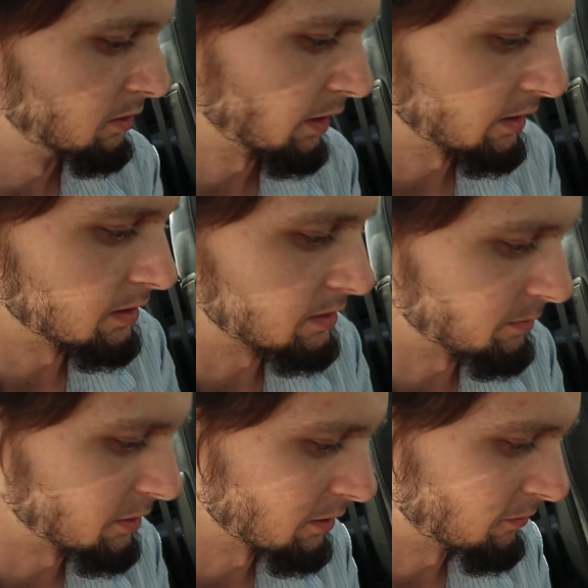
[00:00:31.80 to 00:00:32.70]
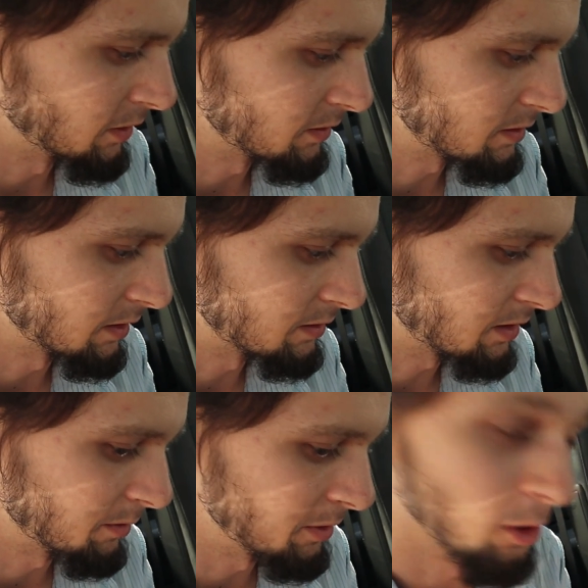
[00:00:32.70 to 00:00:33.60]
I need something that fits, and it's
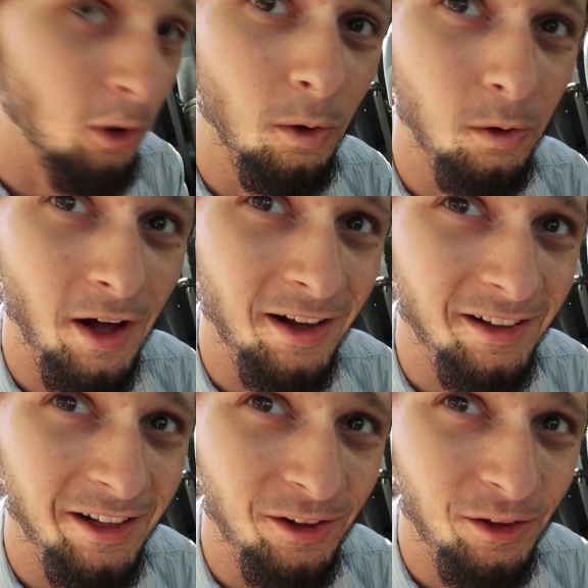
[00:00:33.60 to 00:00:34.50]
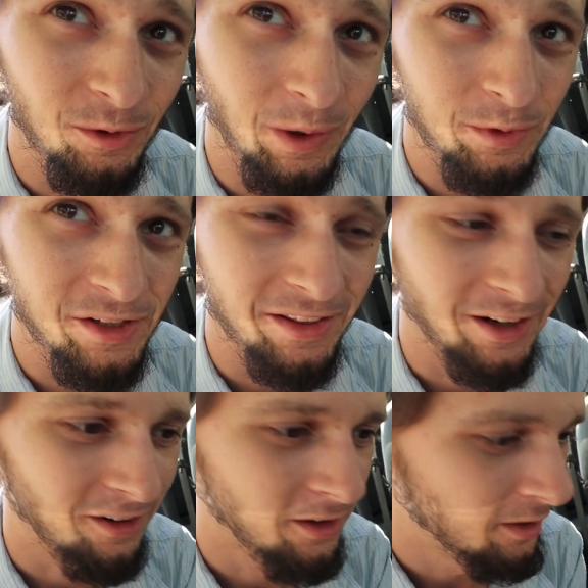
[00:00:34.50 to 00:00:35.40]
gonna be a whole lot cleaner than what was in
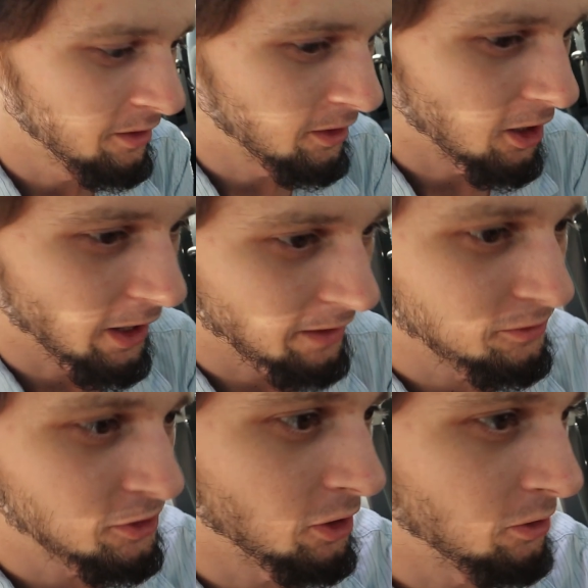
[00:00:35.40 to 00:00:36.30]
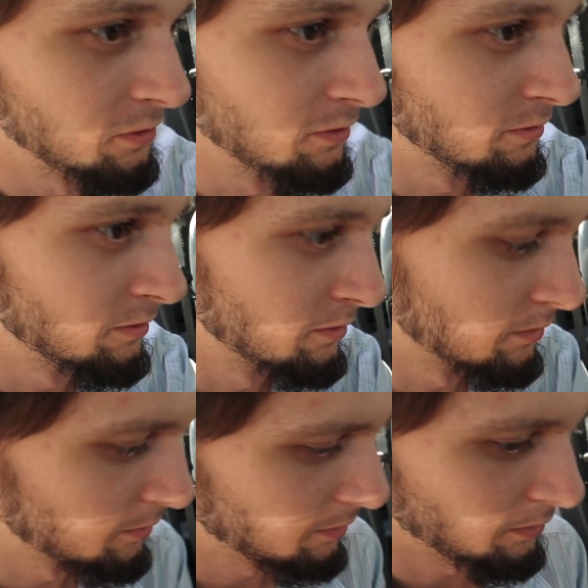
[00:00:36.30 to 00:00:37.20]
there. All right, so
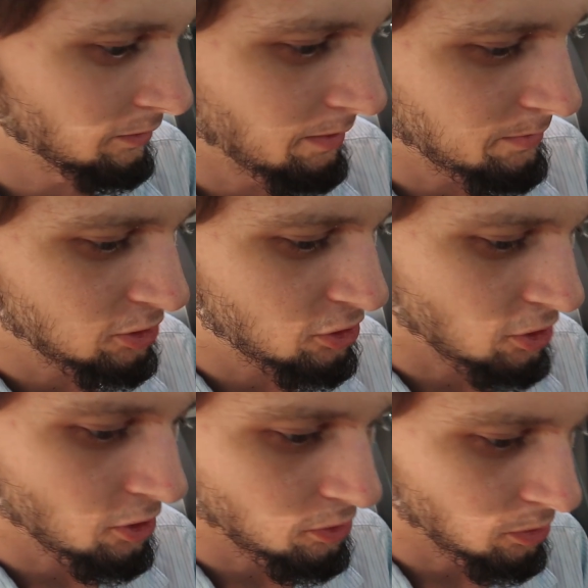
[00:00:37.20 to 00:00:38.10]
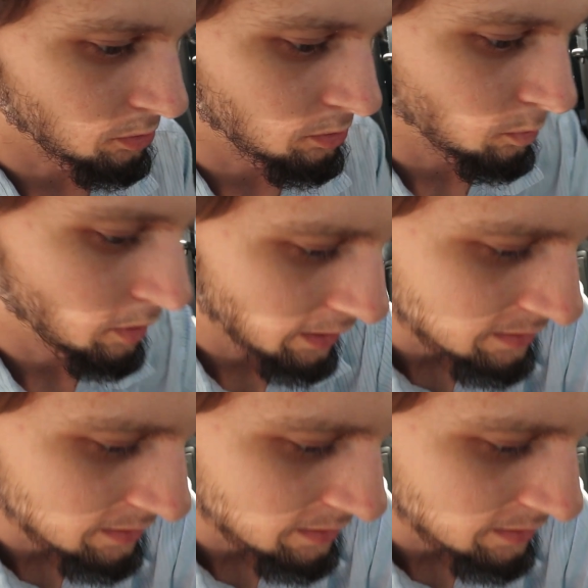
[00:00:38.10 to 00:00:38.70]
let me show you what I